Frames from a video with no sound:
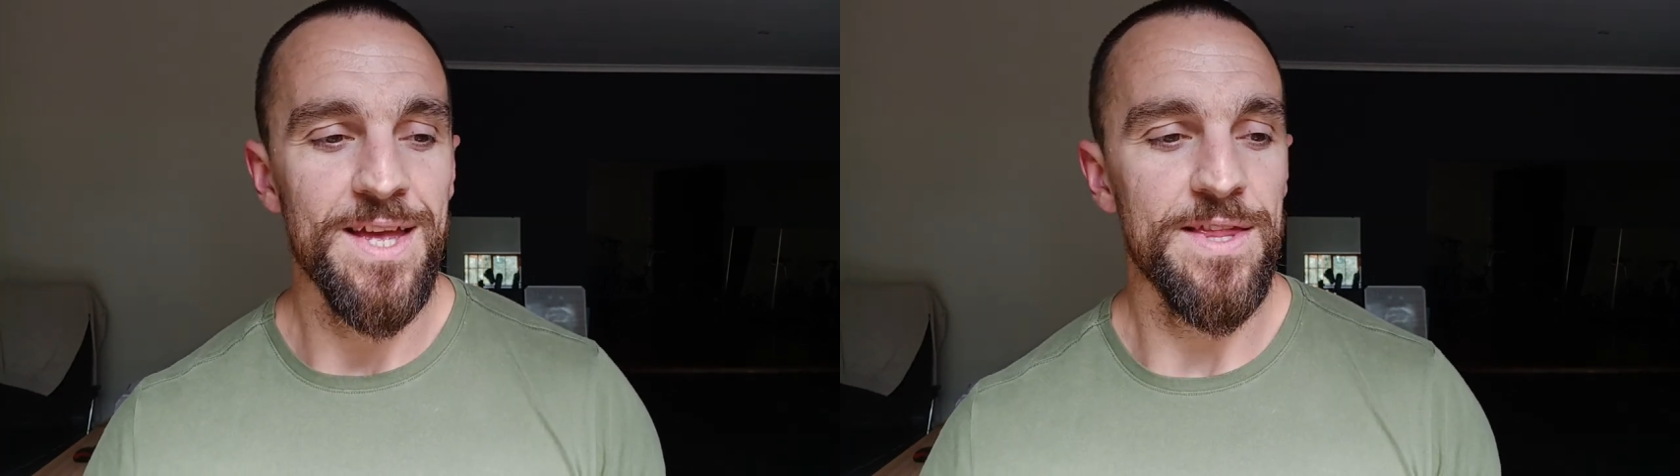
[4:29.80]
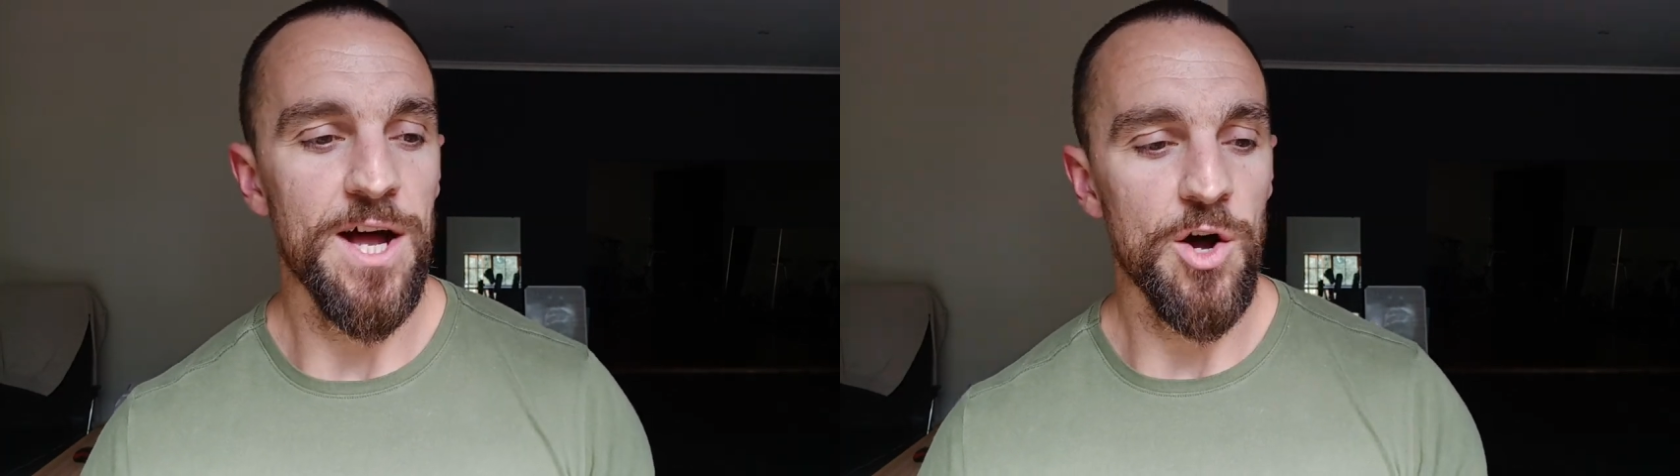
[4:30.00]

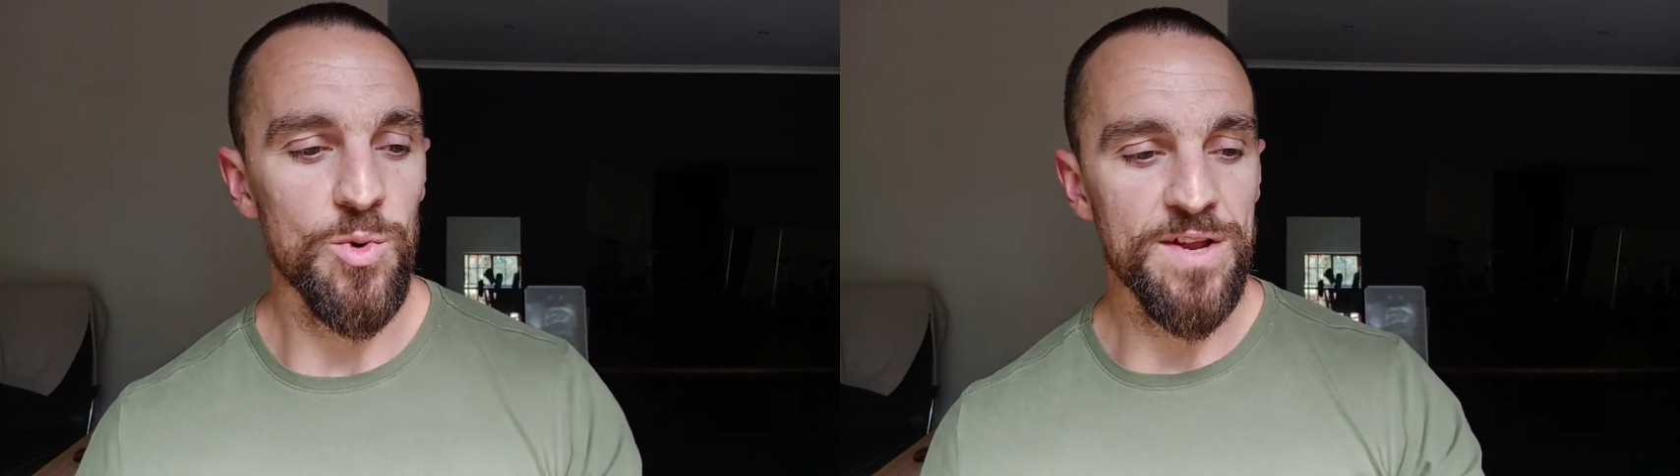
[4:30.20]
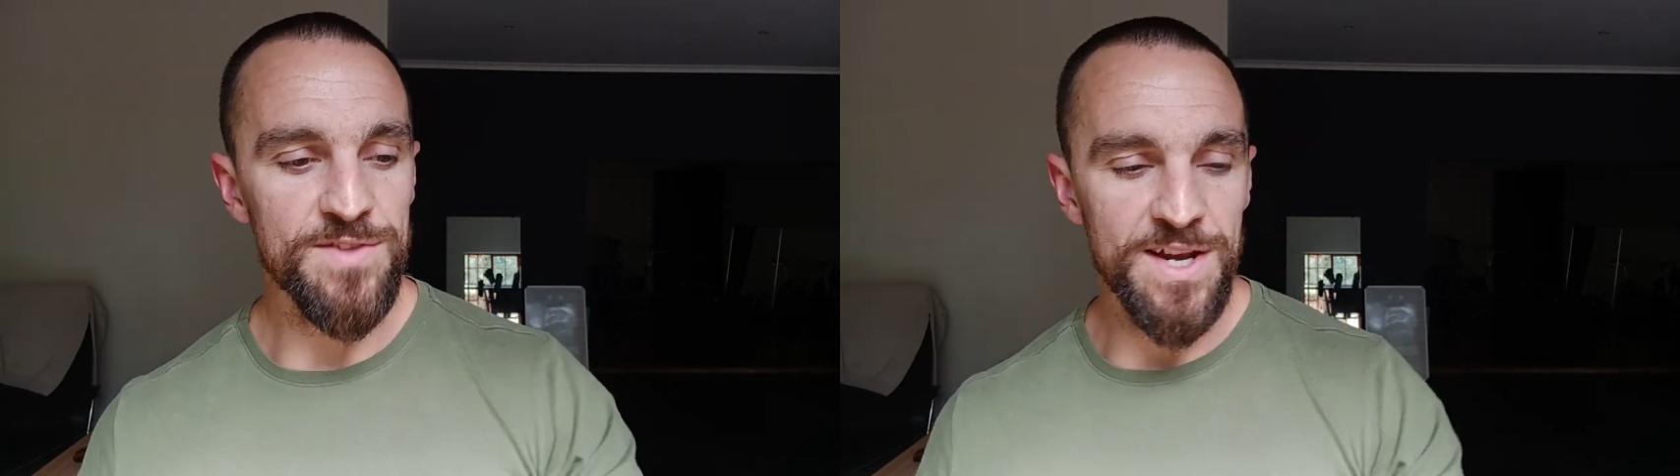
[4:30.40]
Now,
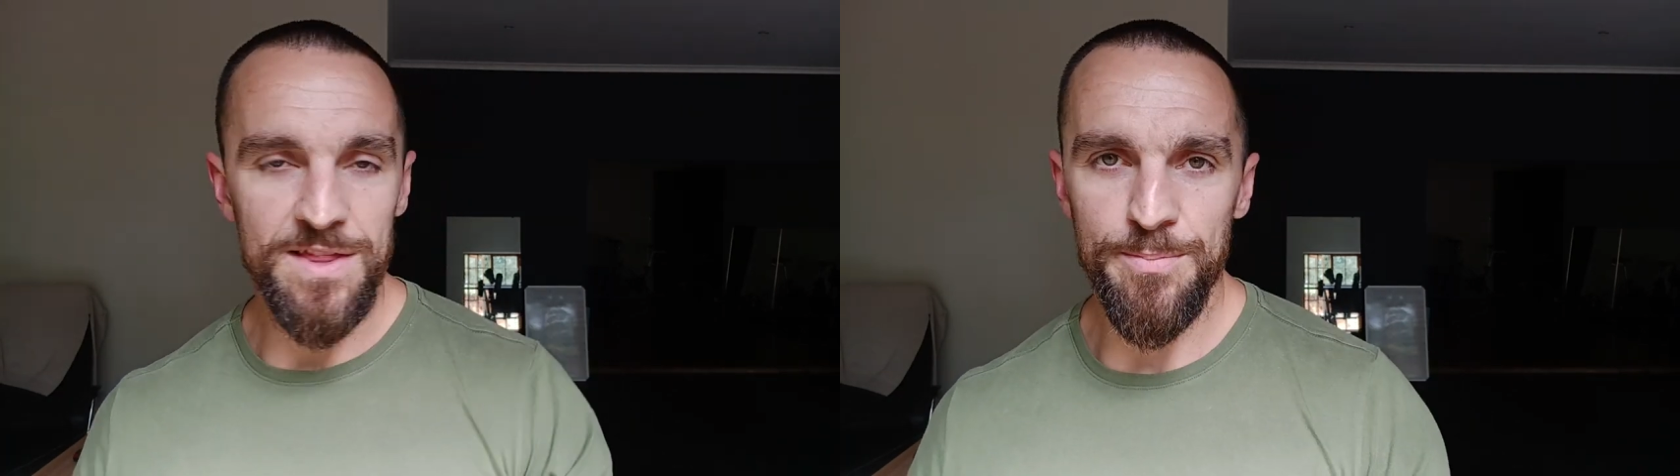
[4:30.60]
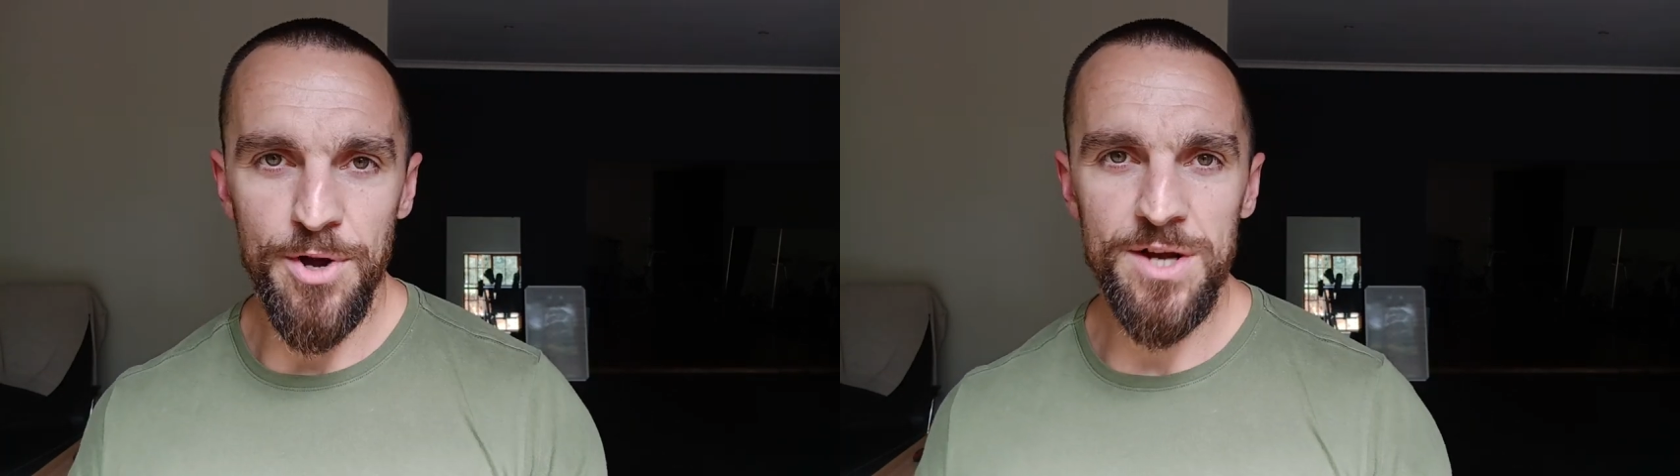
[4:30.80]
what I've done
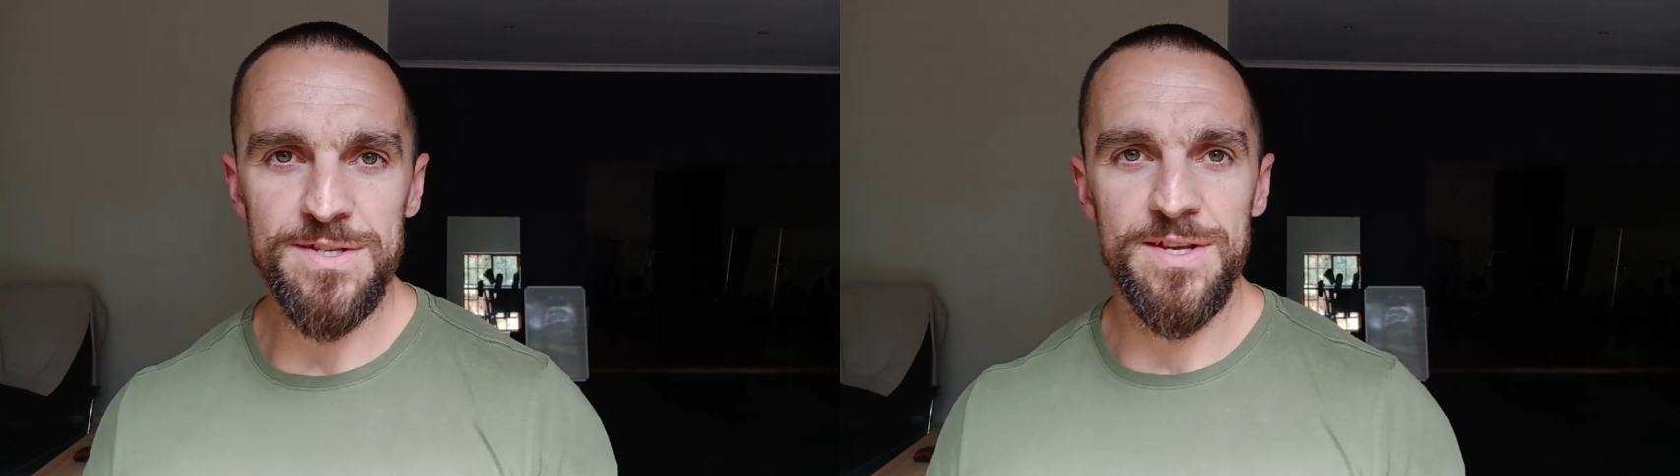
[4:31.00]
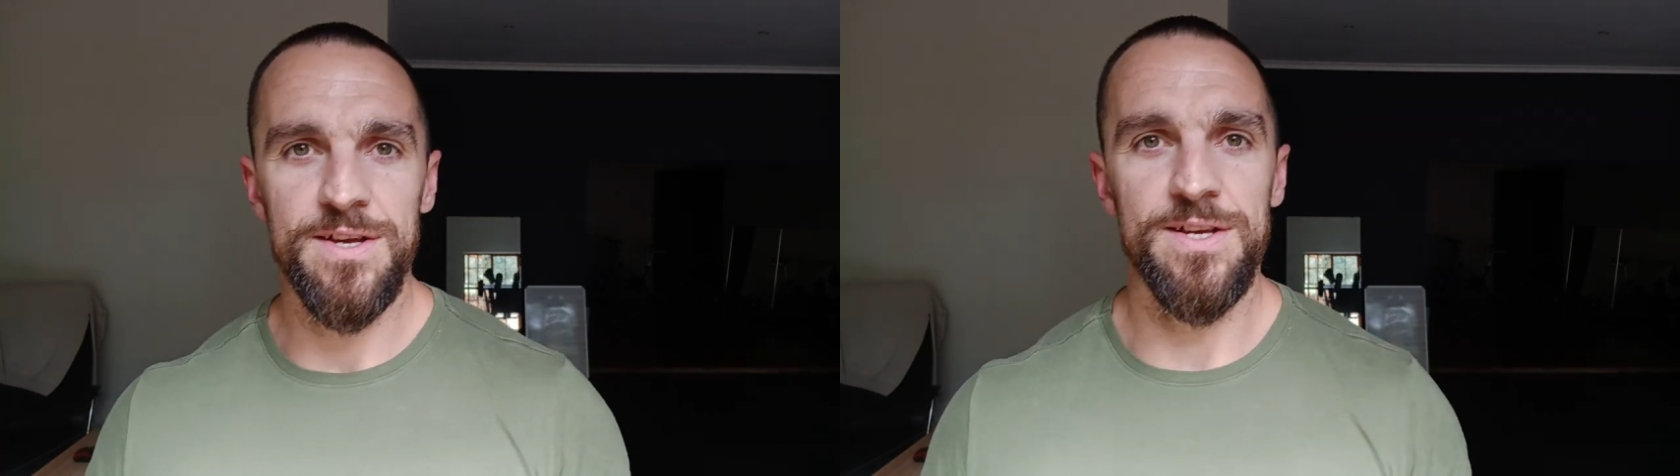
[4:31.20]
in the past